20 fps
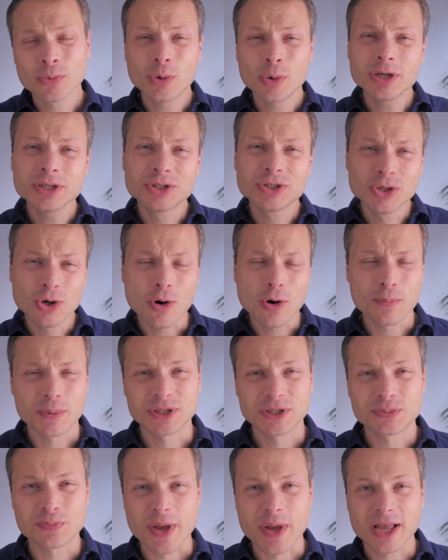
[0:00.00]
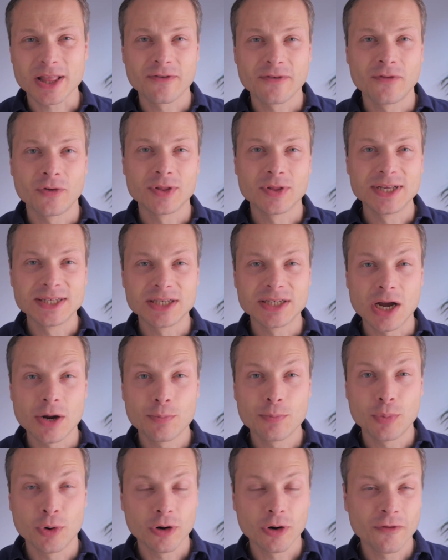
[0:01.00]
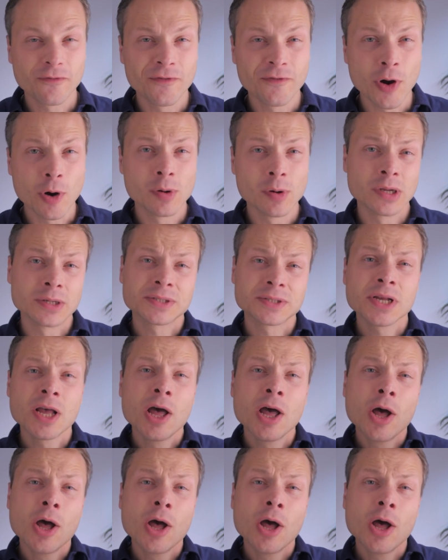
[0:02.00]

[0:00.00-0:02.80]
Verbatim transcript: what is your perspective on design portfolios?